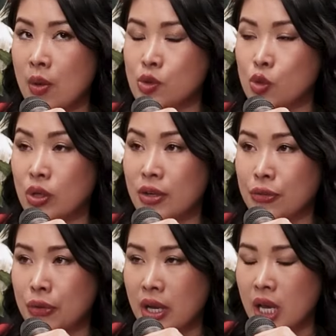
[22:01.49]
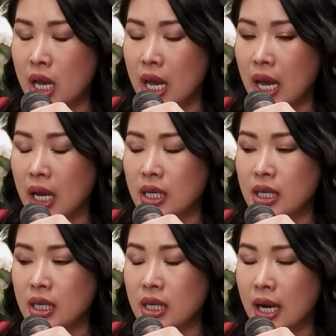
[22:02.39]
I was 23 and
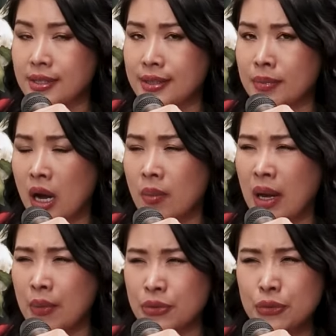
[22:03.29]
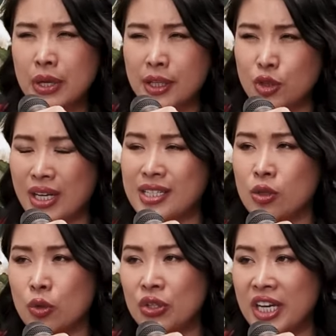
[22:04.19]
I said, Mom, I was looking at the Chinese
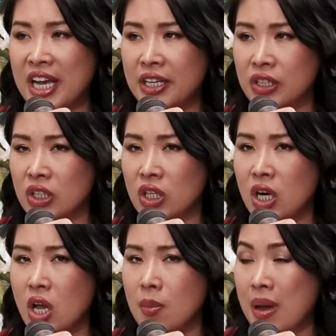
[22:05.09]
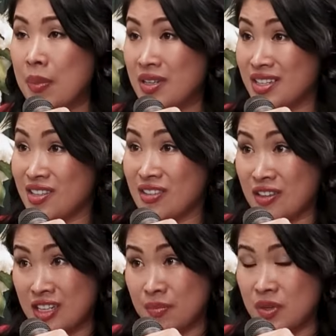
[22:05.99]
lunar calendar. My birthday is
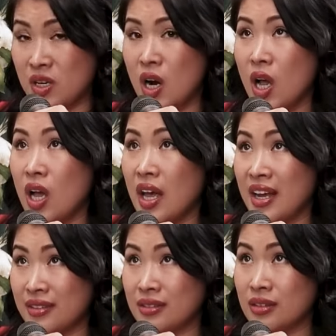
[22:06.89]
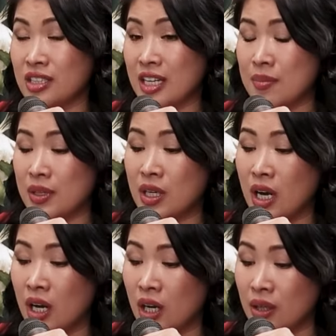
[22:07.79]
December
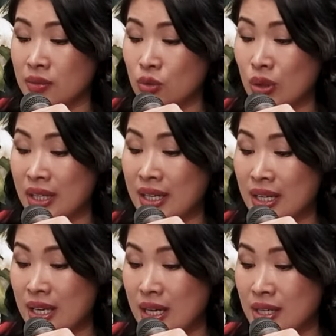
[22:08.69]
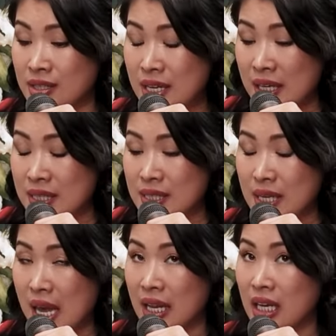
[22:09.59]
26th.
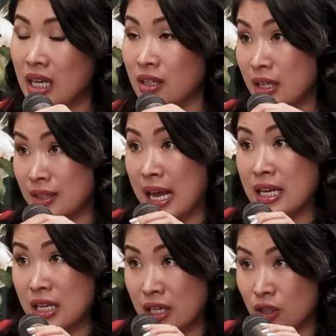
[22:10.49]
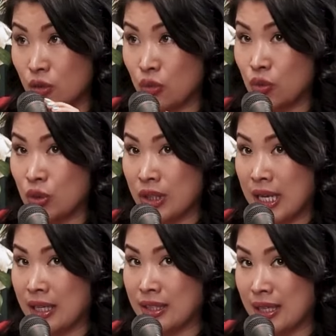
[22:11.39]
And in that year,
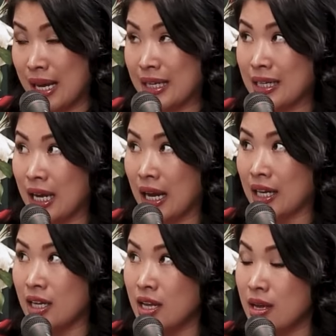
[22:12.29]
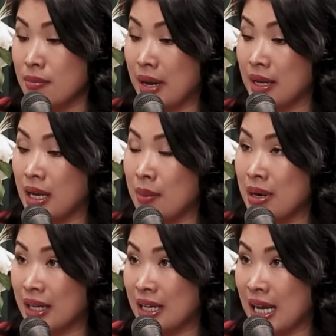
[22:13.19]
1989, my
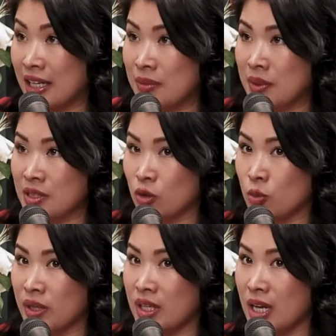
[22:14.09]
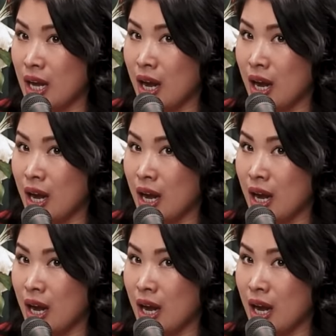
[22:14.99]
American calendar birthday should be